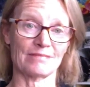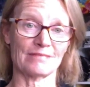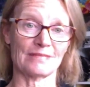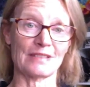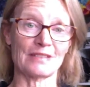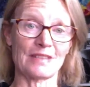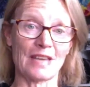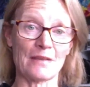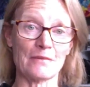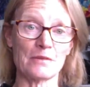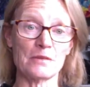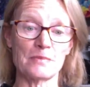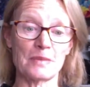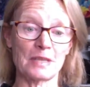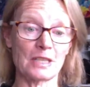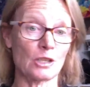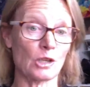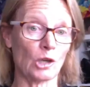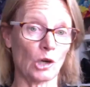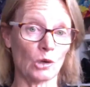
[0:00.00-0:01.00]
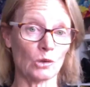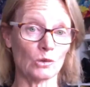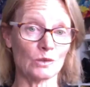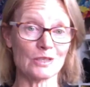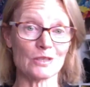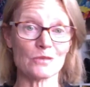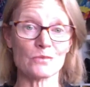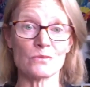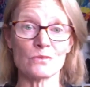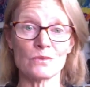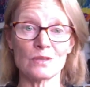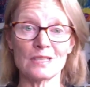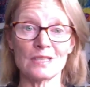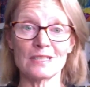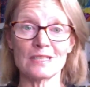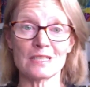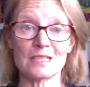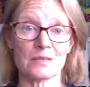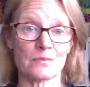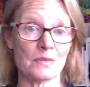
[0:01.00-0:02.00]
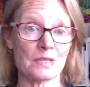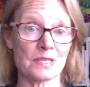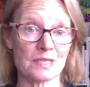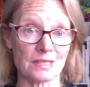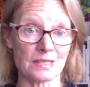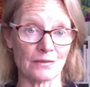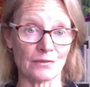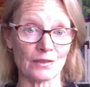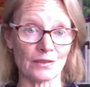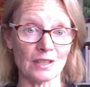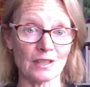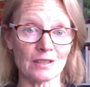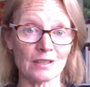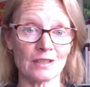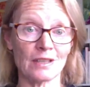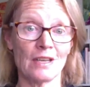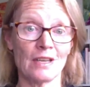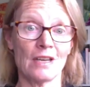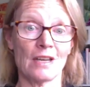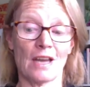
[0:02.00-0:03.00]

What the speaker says: Now, that would be a goal that's really specific,